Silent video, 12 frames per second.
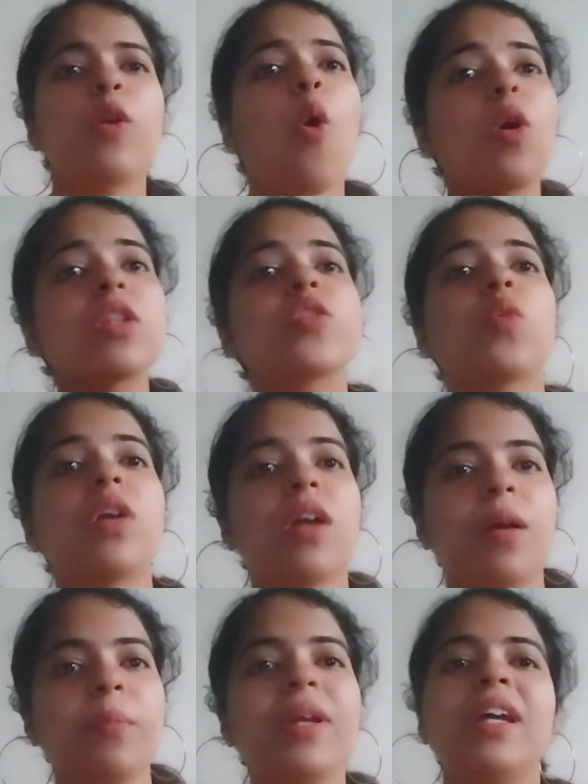also
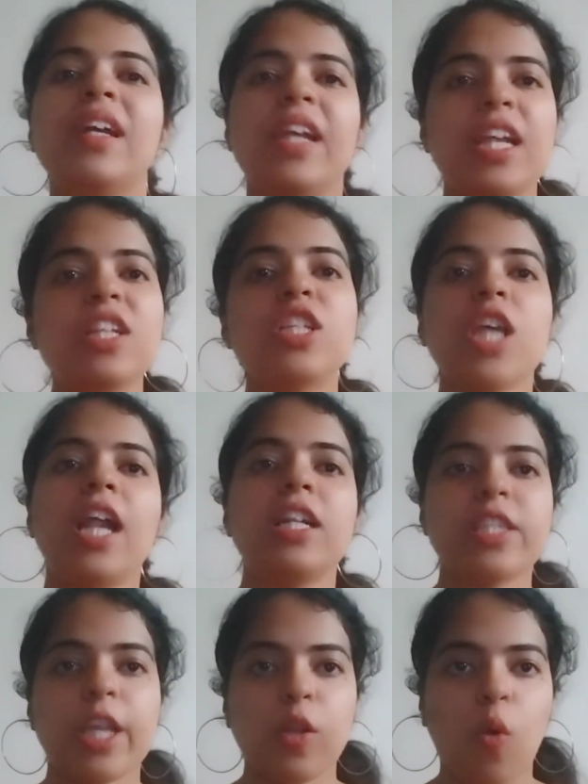come in child
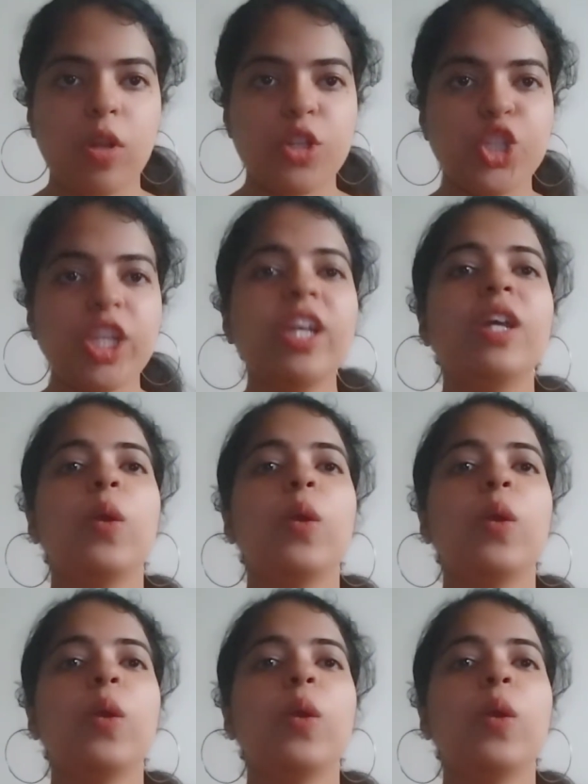psychology,